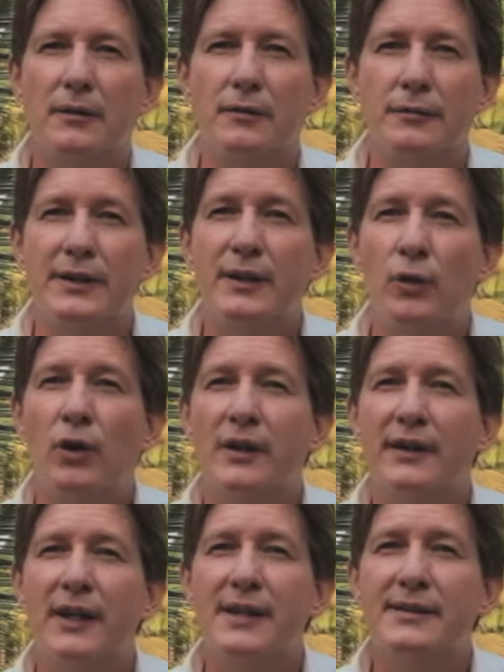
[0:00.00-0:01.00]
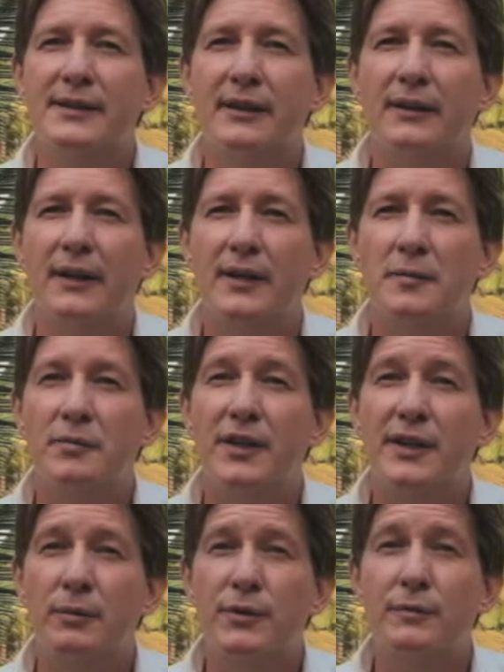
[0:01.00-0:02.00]
reorganizing and the
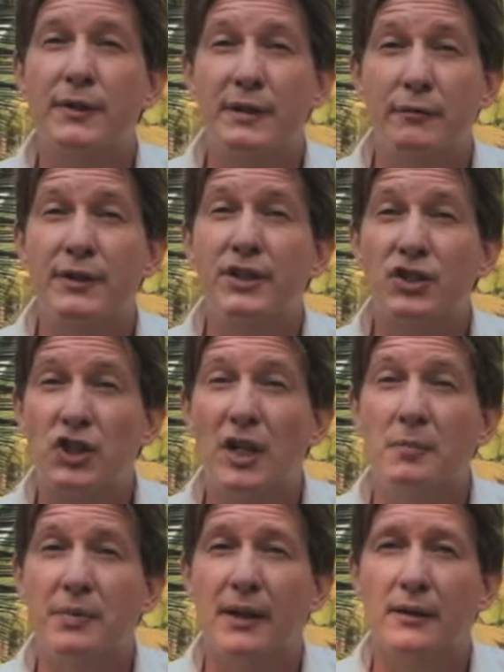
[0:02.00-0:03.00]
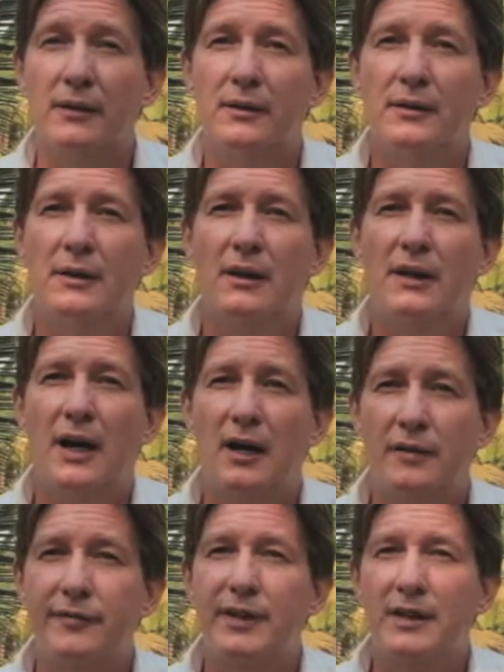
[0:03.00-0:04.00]
body would be reshaping
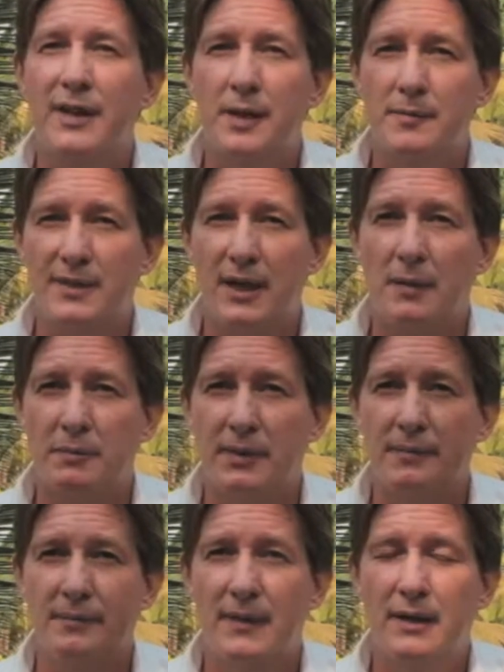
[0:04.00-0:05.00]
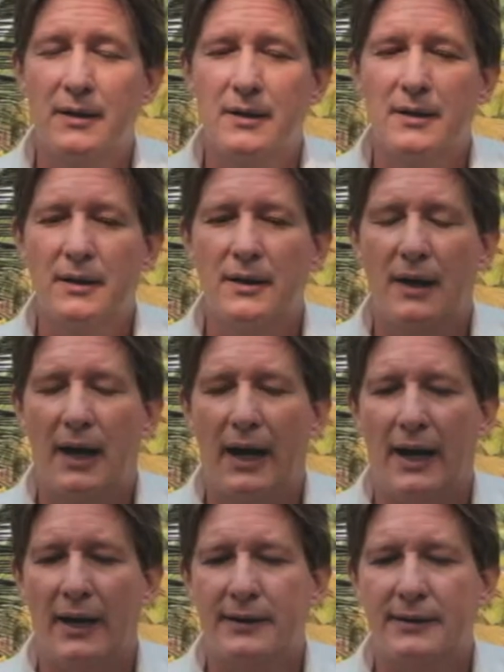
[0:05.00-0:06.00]
how fear comes up.
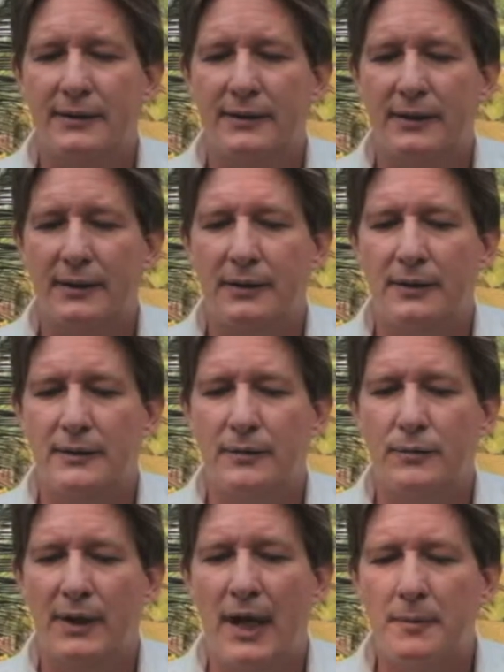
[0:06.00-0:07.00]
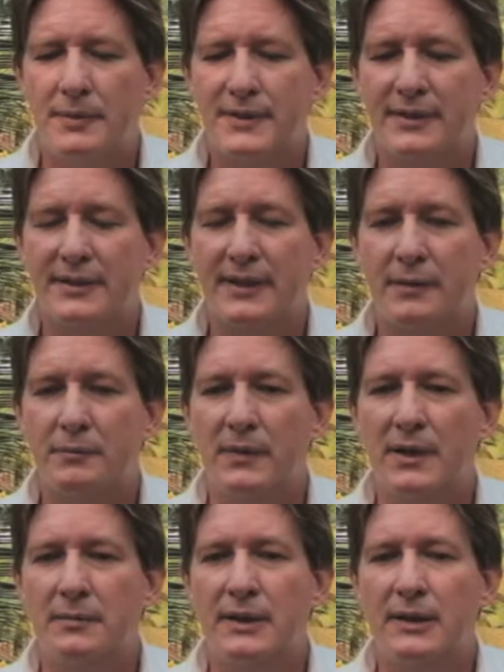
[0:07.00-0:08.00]
And what happens is that
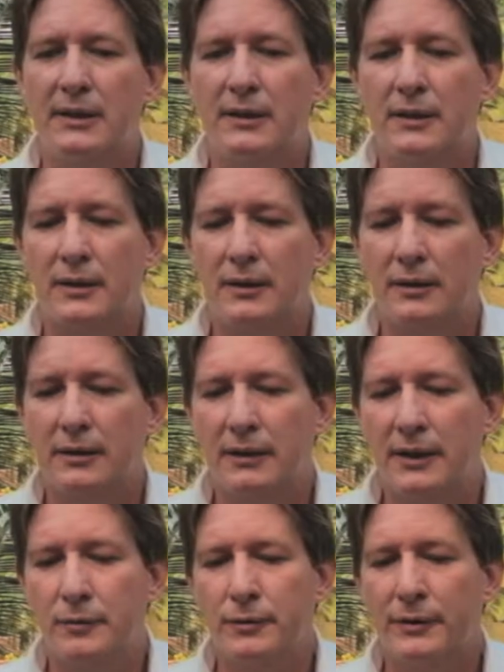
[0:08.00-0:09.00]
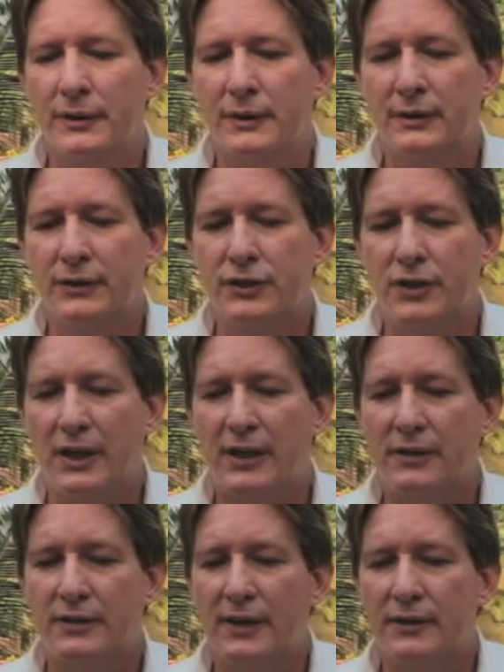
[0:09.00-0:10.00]
maybe it will
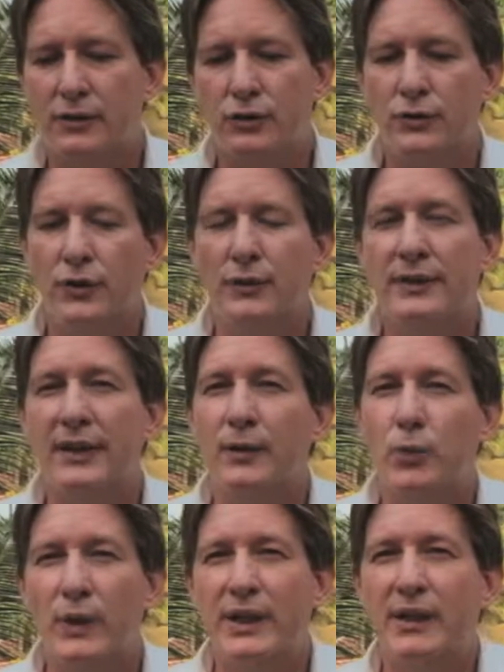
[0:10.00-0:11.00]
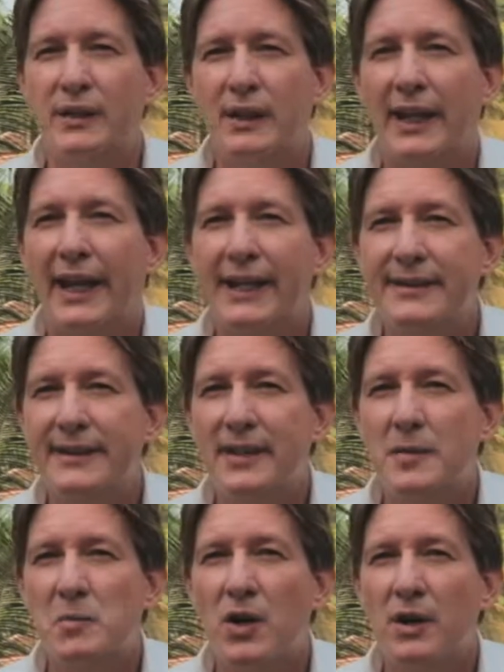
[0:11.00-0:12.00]
change that you don't get weak in the legs
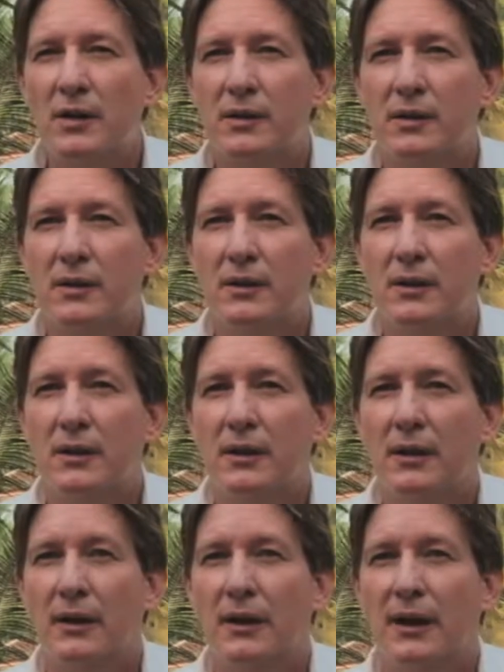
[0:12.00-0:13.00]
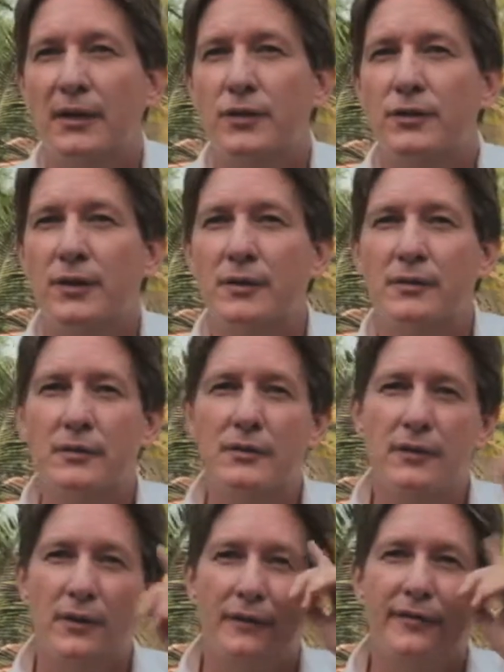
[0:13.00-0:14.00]
anymore, and you're
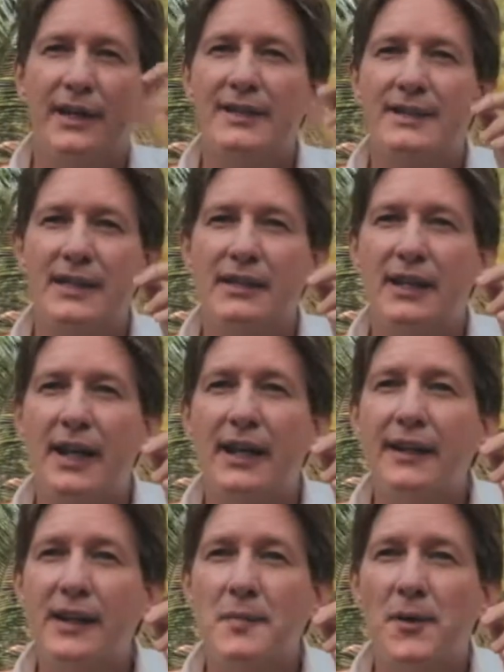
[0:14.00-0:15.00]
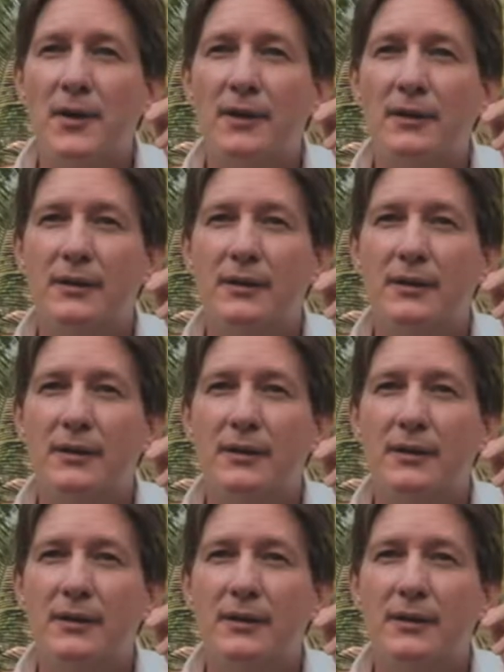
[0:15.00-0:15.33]
not fuzzy in the head anymore.